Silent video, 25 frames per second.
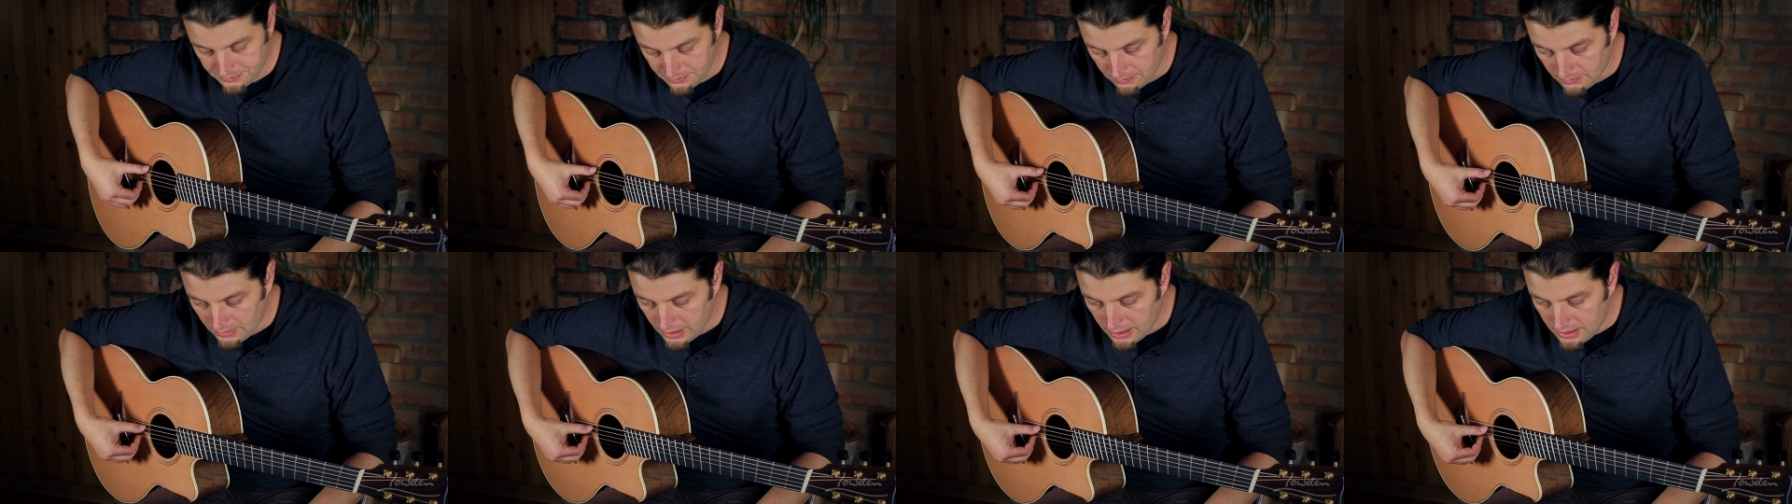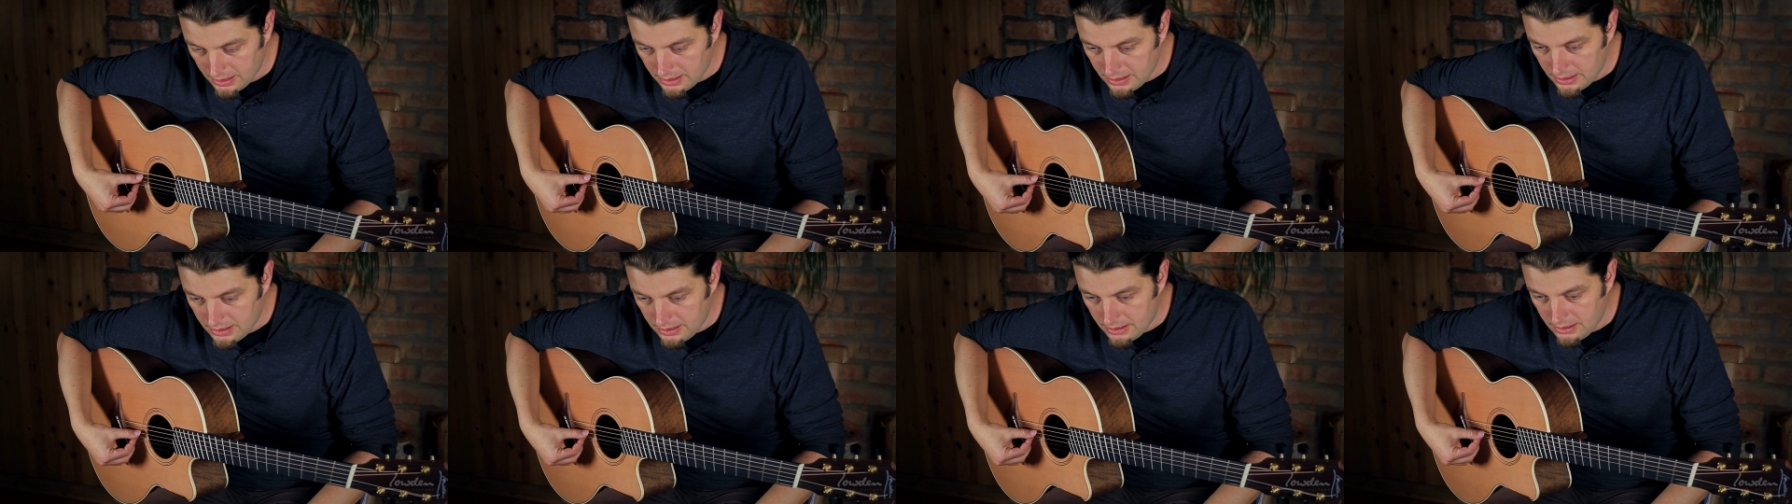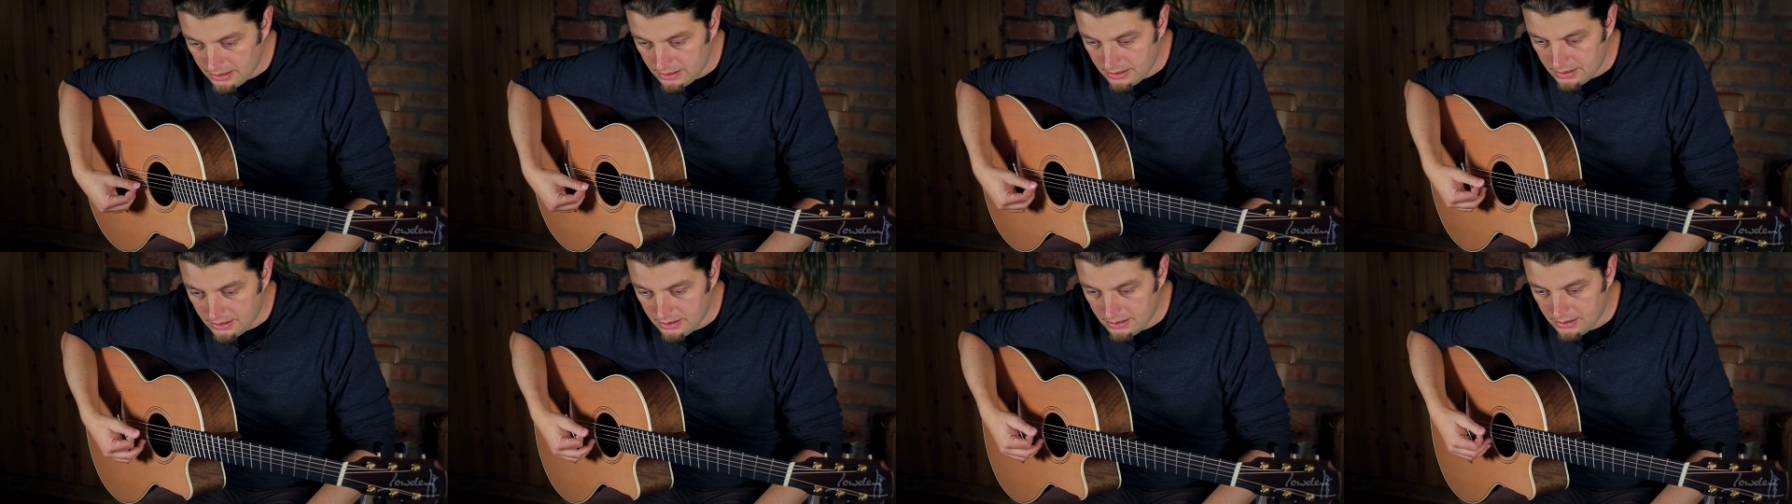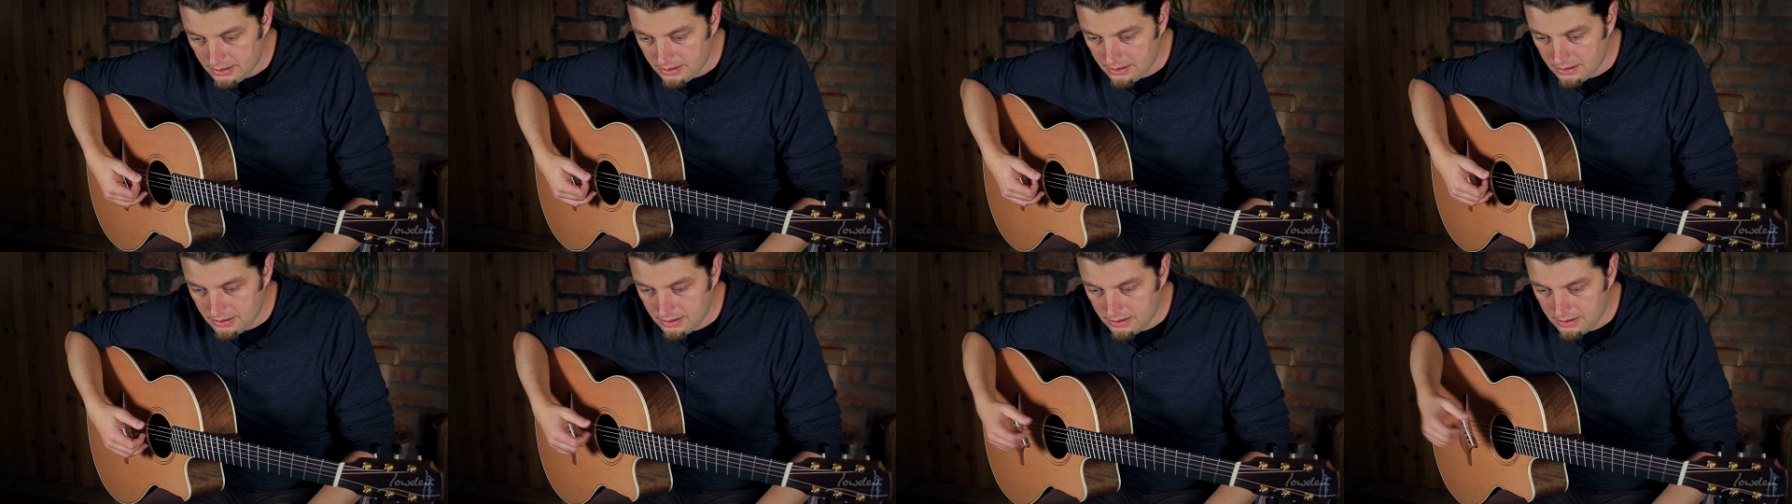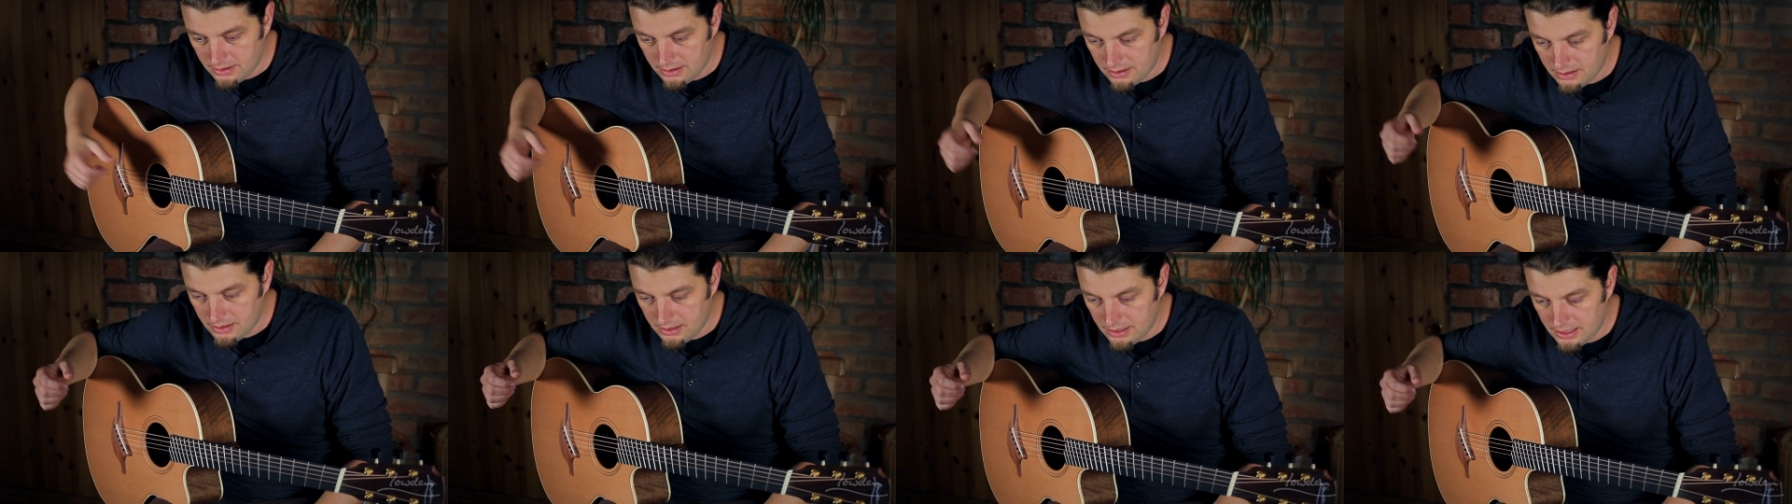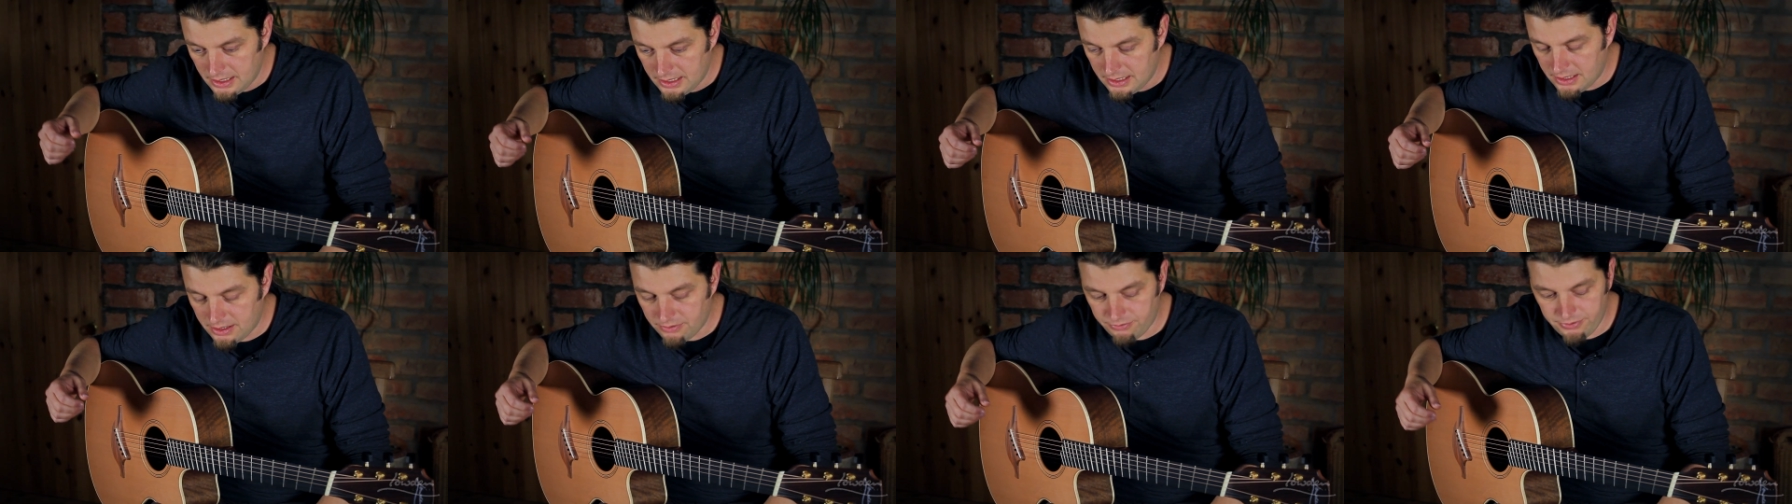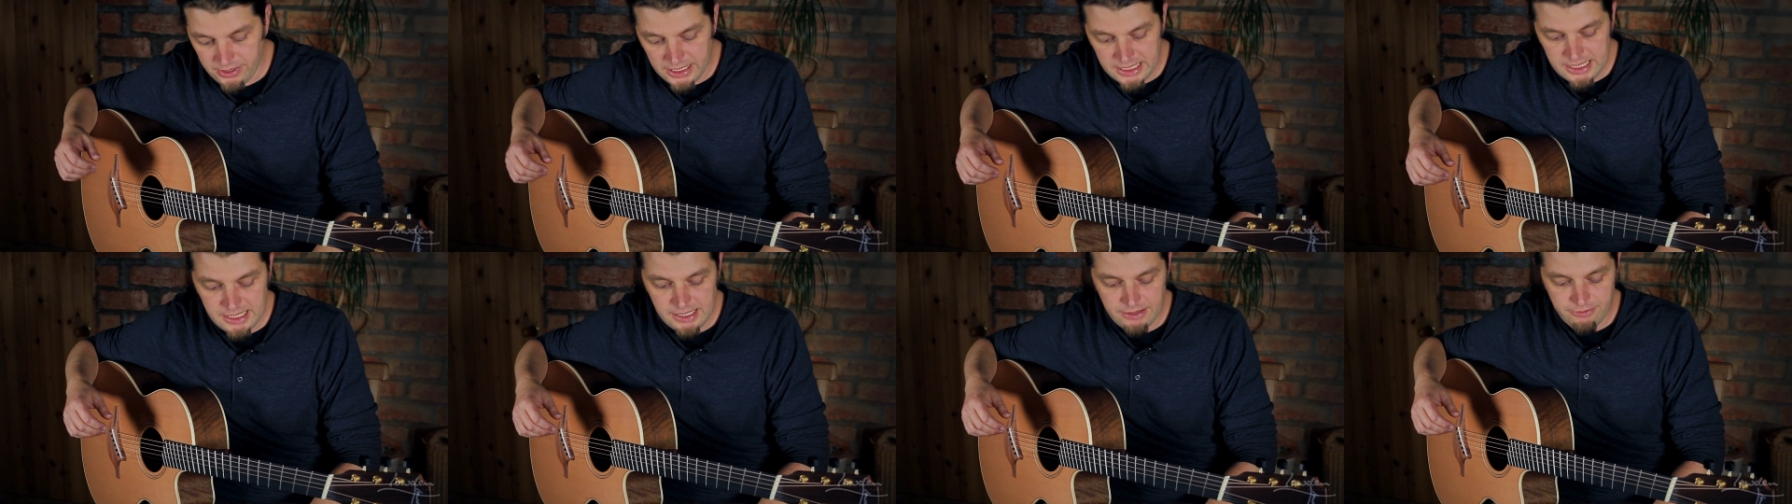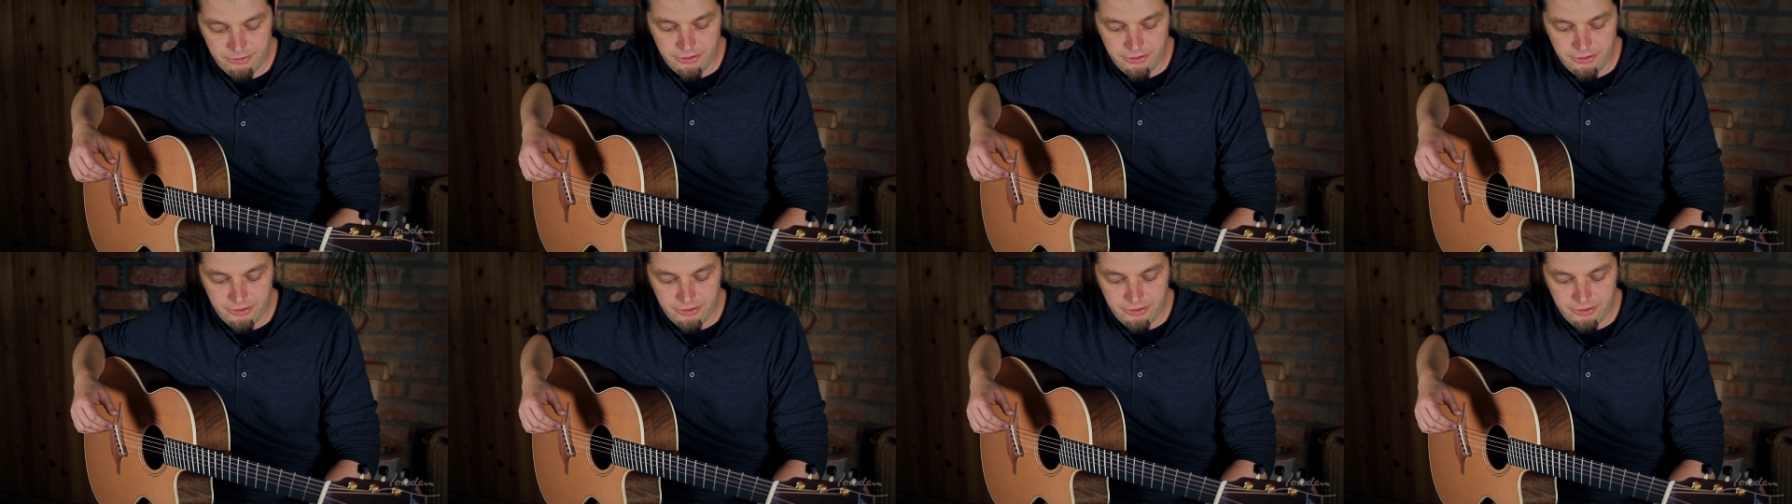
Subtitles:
The reasoning